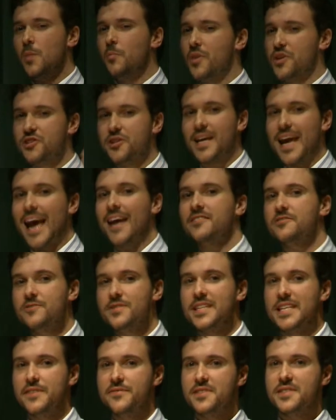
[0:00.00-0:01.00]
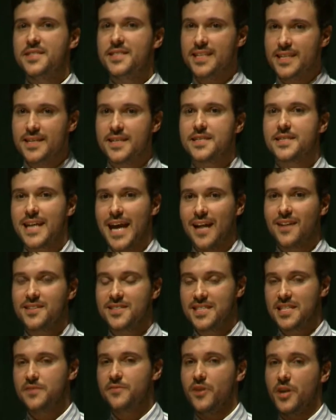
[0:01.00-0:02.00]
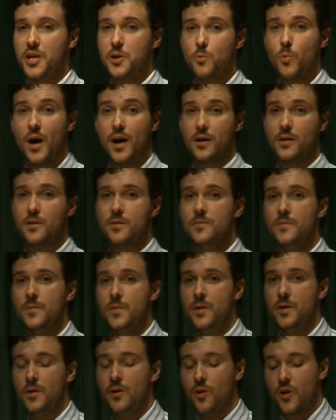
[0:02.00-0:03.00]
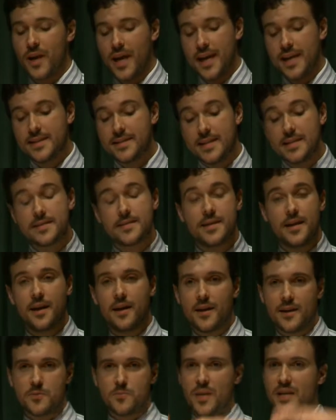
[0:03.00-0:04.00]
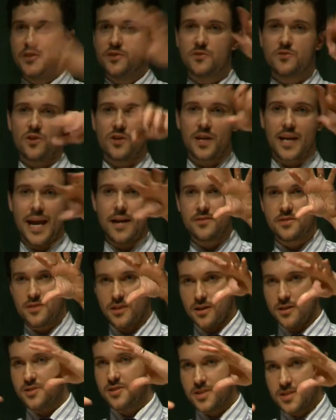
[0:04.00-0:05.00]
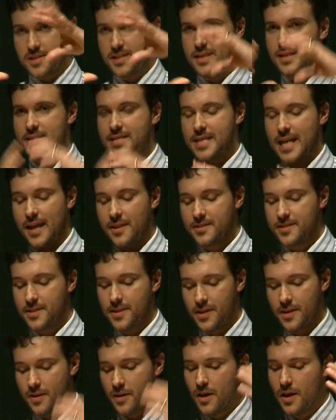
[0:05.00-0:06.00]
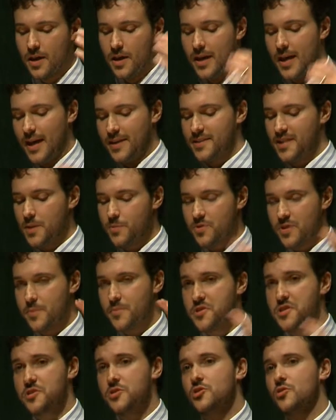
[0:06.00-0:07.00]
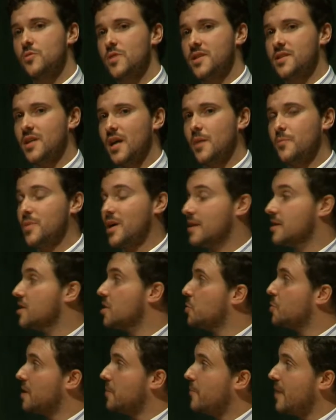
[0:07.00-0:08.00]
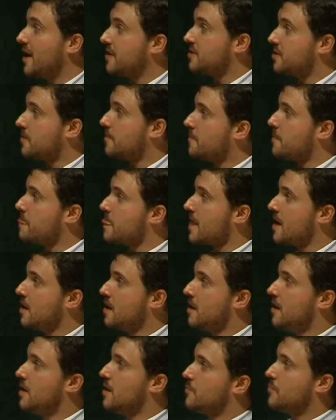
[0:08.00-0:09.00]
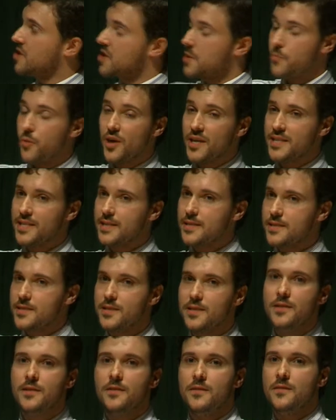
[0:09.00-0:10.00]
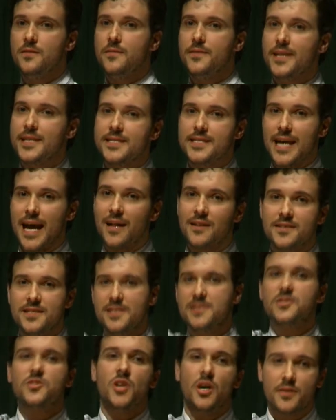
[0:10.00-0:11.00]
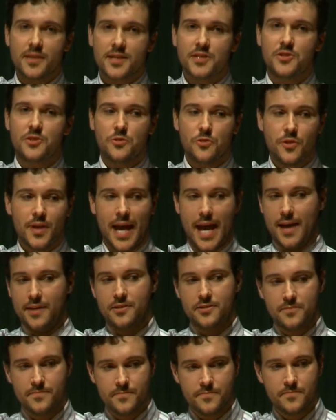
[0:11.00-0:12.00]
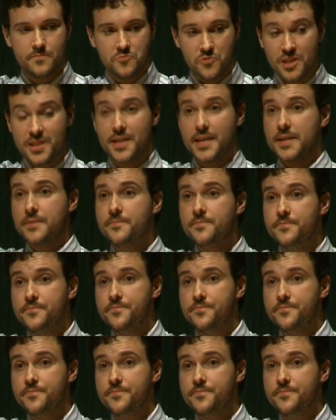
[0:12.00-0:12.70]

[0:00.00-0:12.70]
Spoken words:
But you can't really even see this galaxy very well. Okay, it is there, and when you sort of count stars, you can see there's a galaxy there, and deeper images show it up a little bit better. But the point is, this galaxy is nothing to look at, really.